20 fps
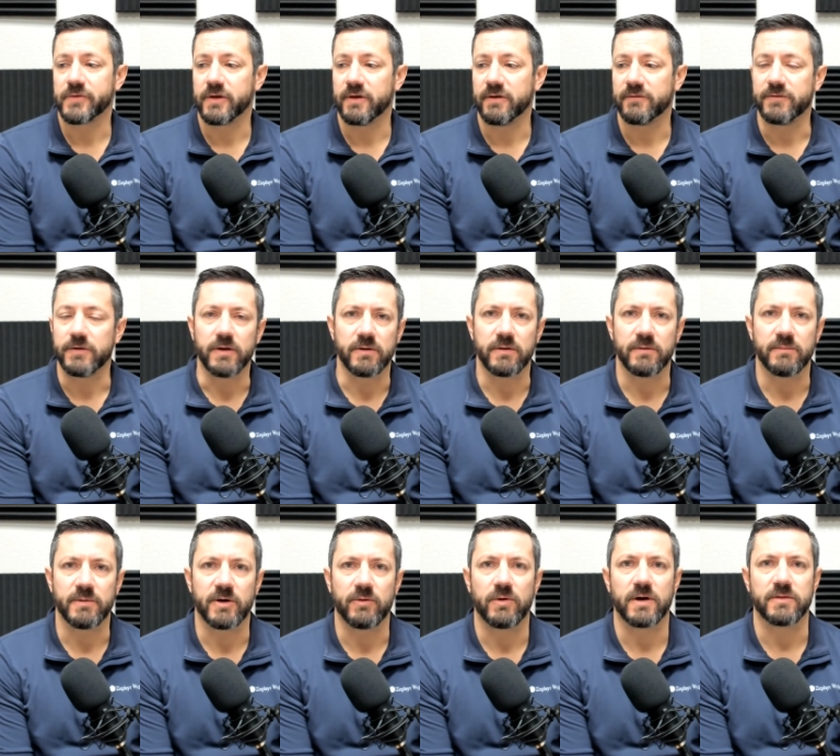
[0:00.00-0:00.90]
you don't know
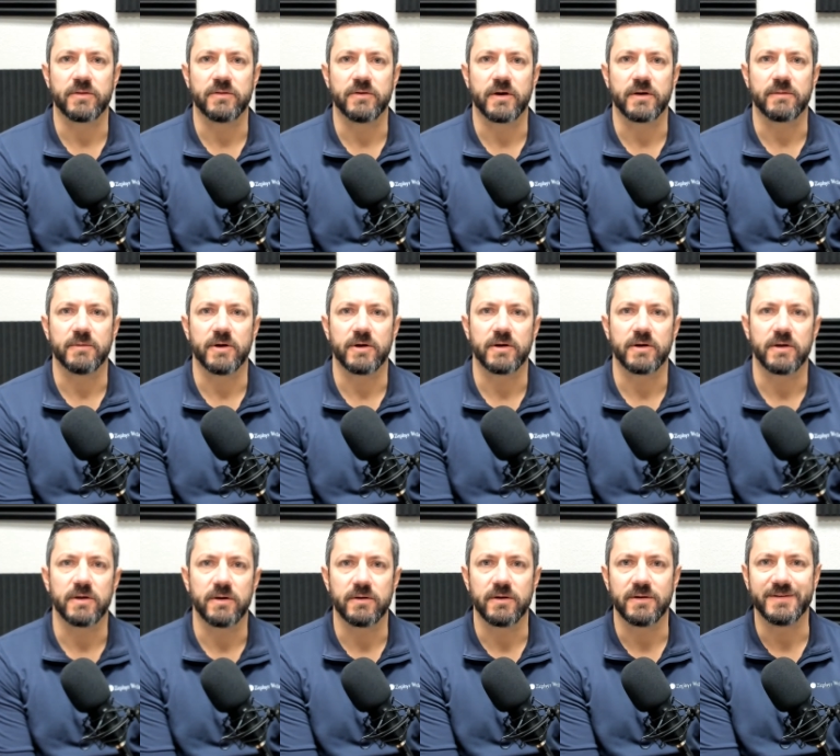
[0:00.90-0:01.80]
about Walk the Talk America,
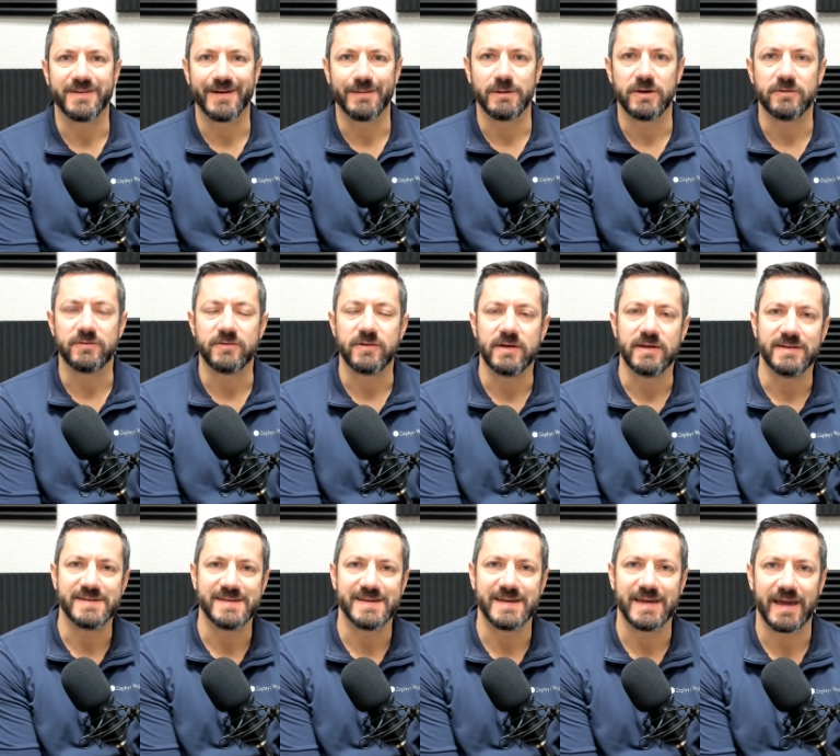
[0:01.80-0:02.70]
go to W T
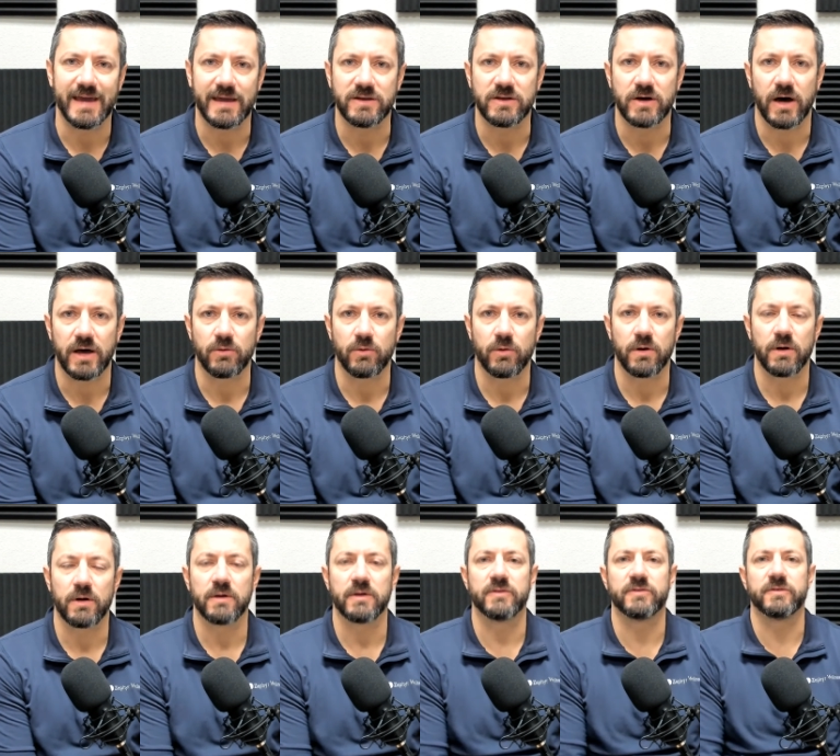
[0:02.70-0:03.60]
T A dot org.
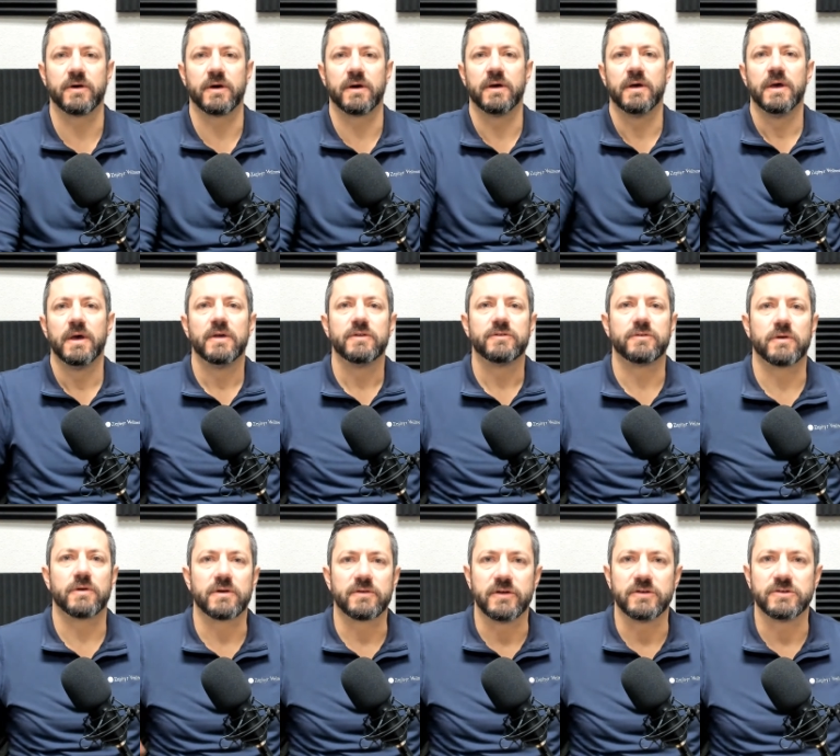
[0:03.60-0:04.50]
It's a it's an
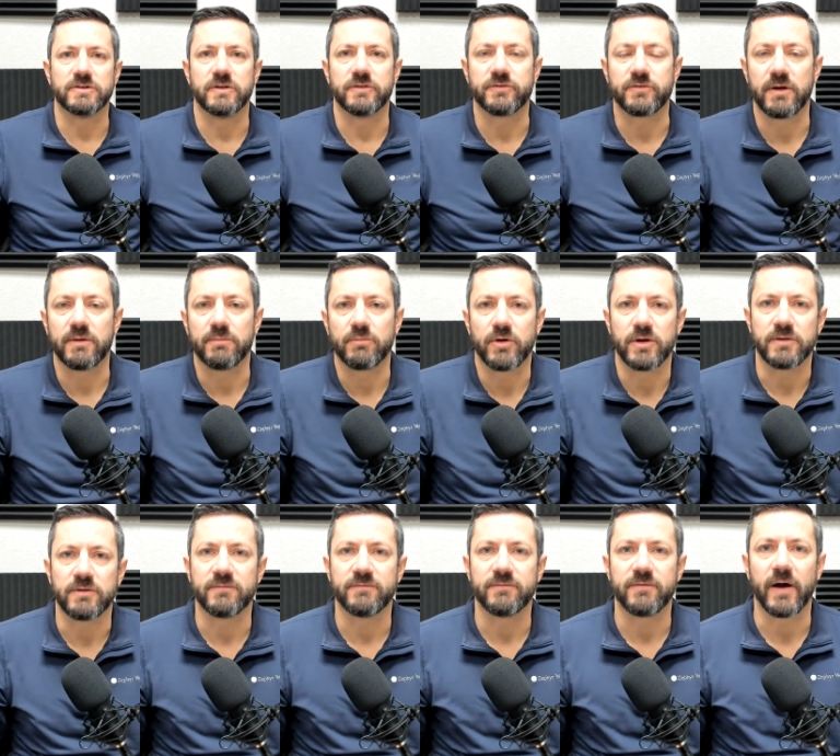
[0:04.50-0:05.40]
organization that's trying to bring
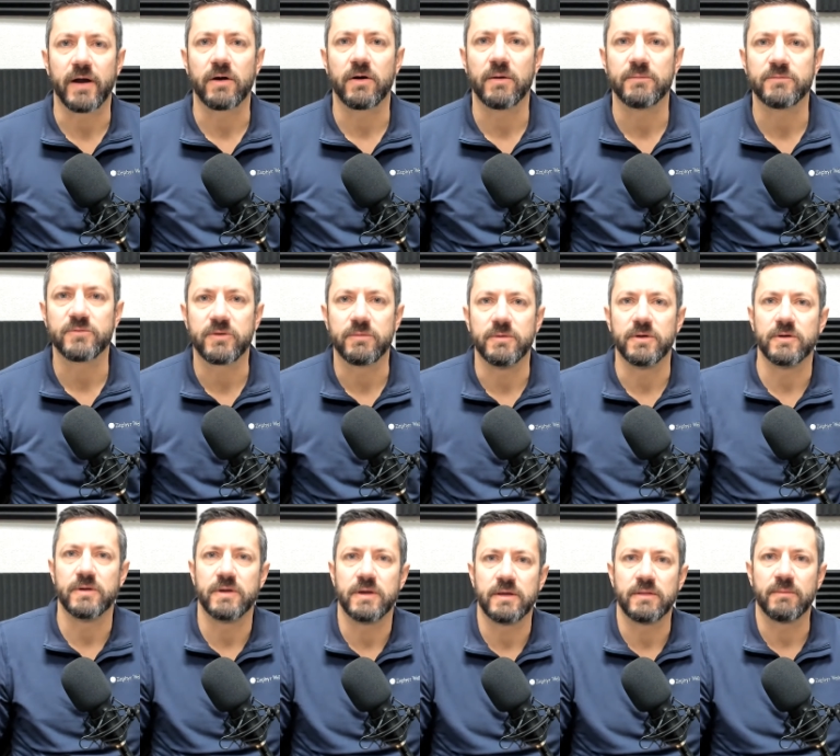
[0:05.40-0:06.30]
the firearms
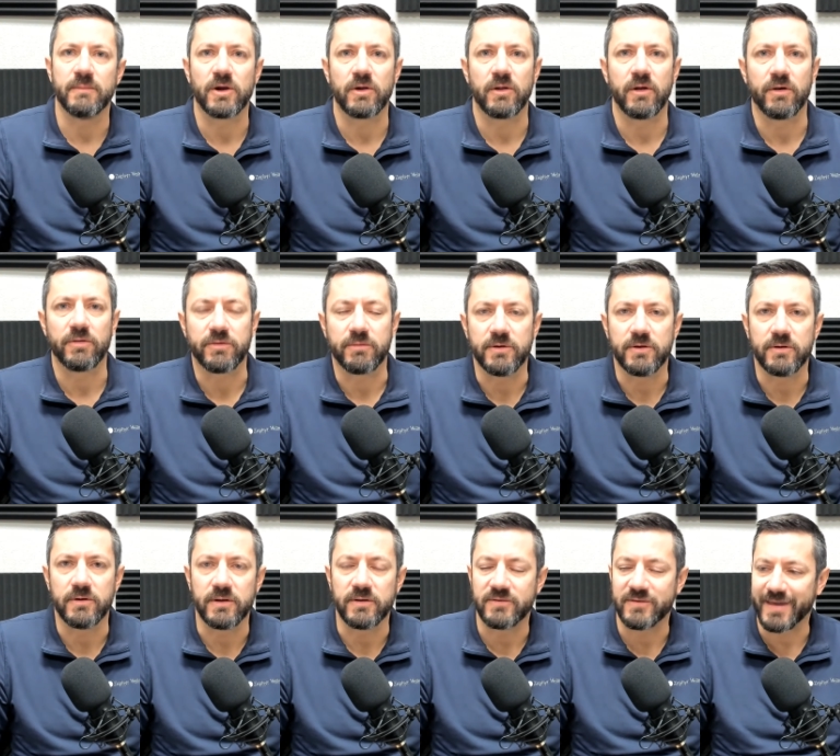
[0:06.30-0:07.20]
community and the mental health
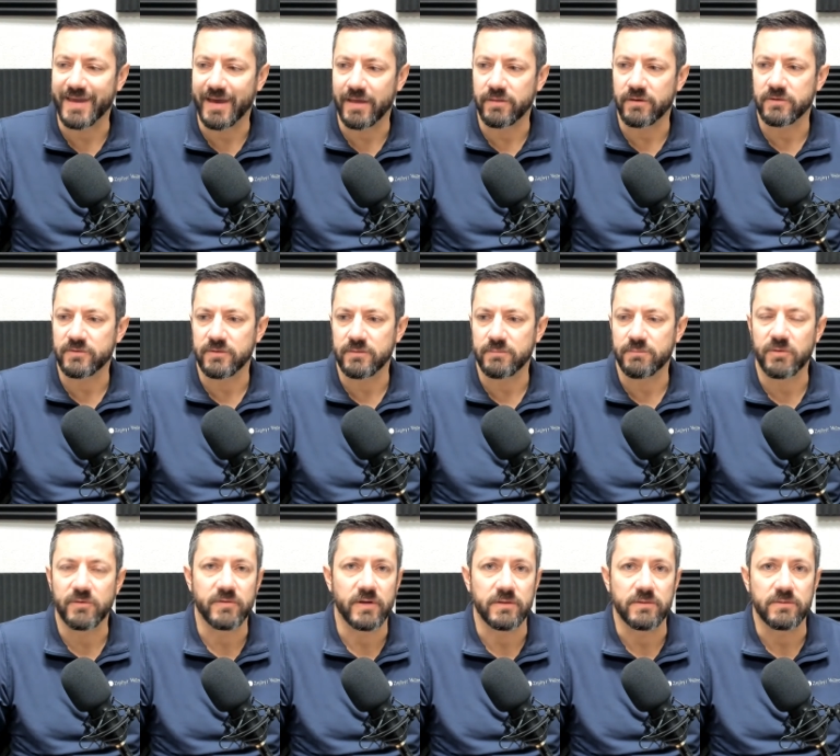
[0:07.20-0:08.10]
community together to
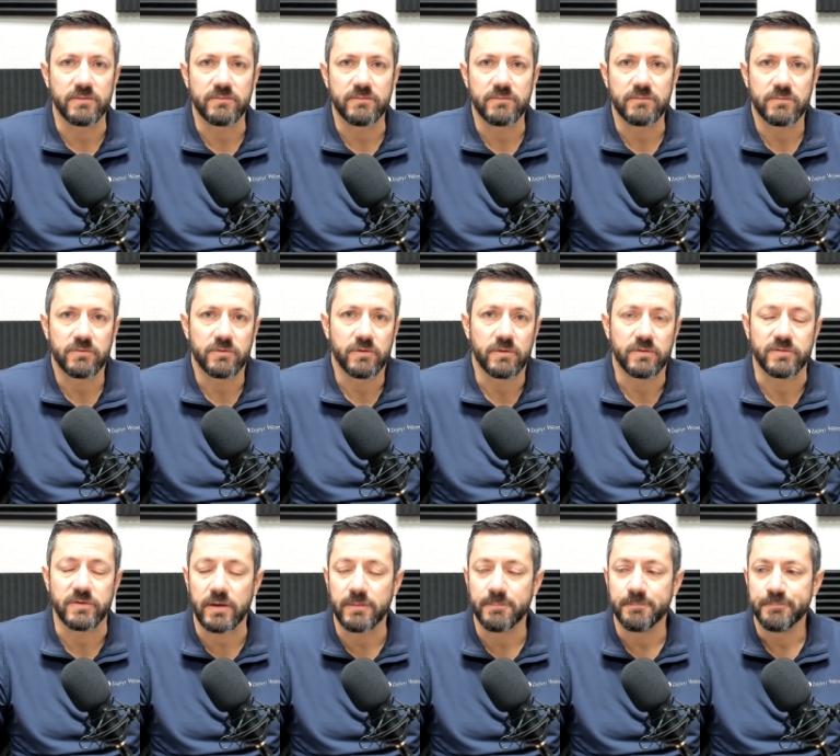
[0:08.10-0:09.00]
prevent
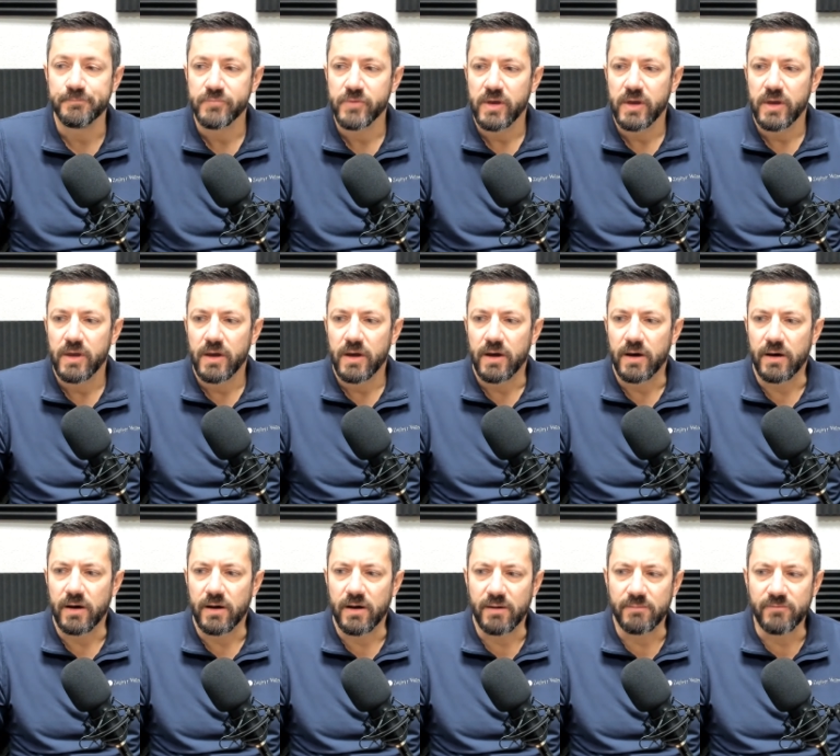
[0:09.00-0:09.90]
suicide.
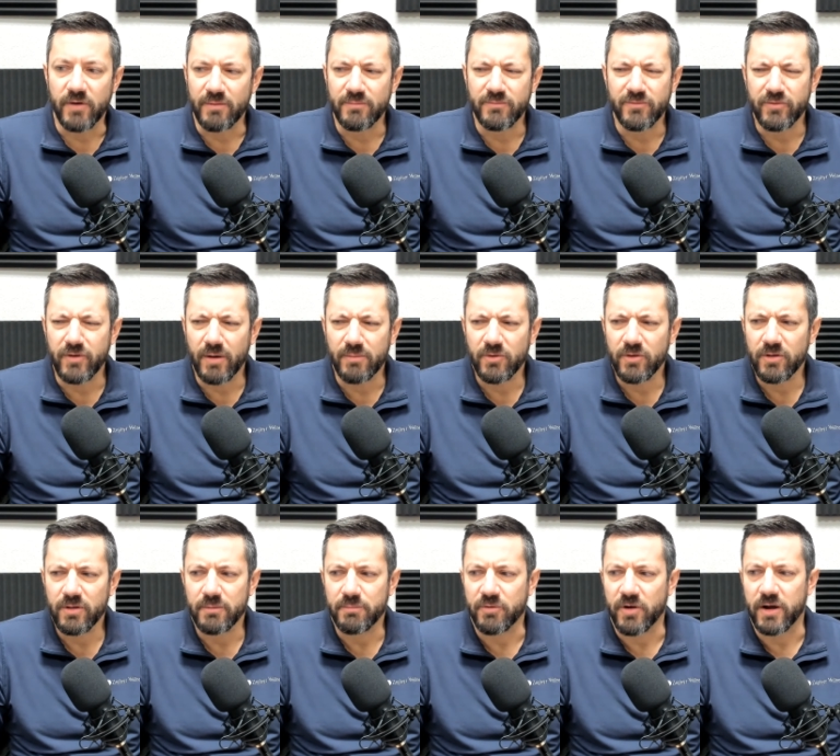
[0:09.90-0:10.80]
Uh, I'm, I'm I'm
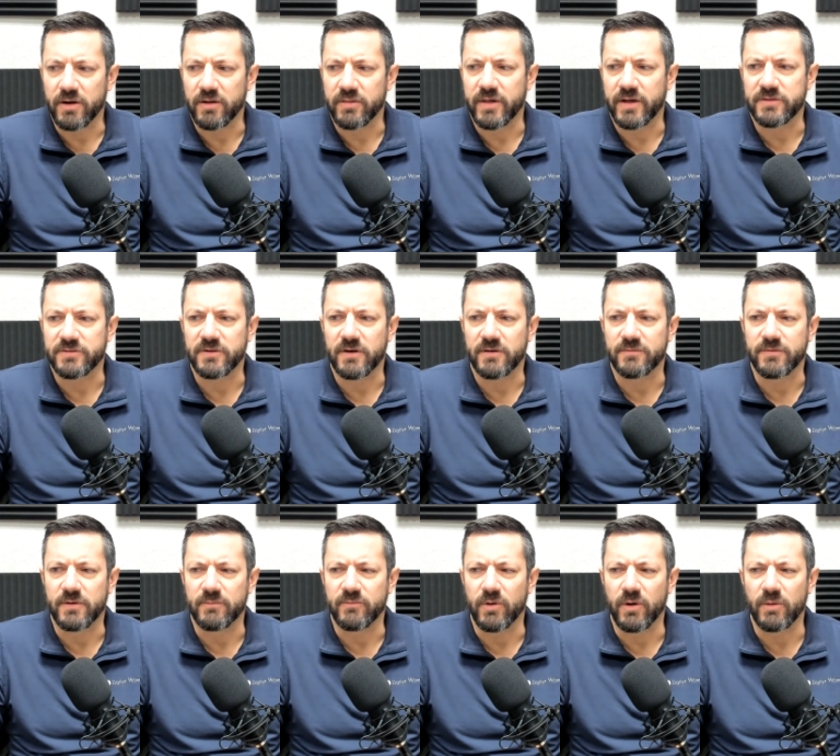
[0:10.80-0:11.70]
really proud of that stuff, and
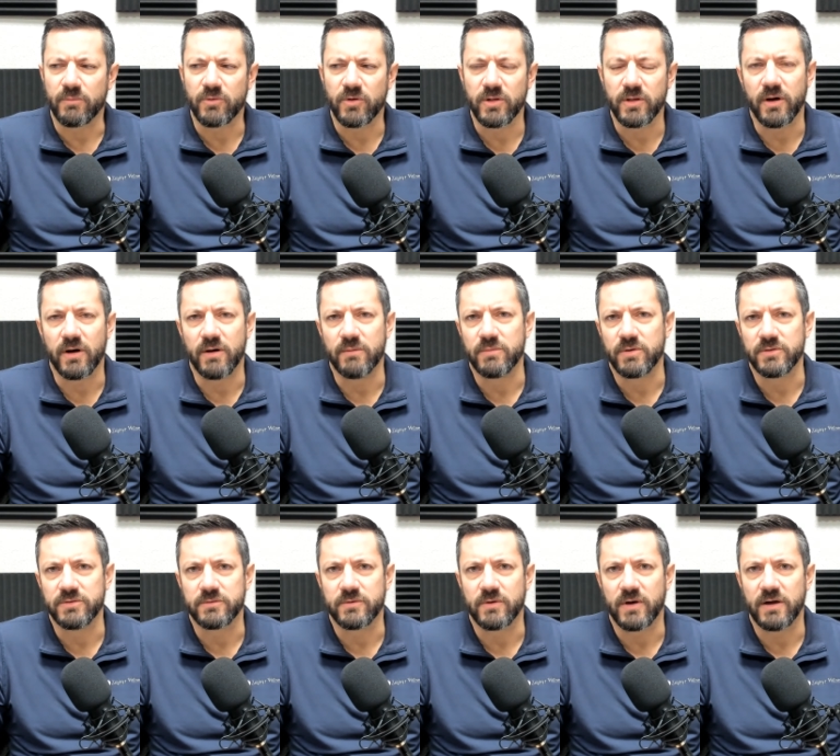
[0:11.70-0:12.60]
I'm I'm really humbled
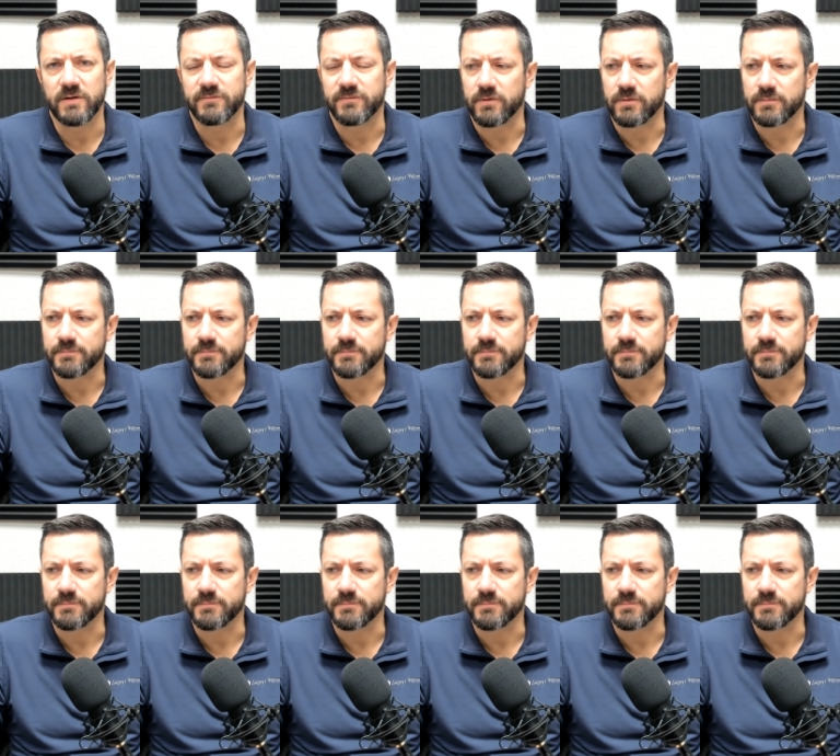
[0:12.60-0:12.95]
and grateful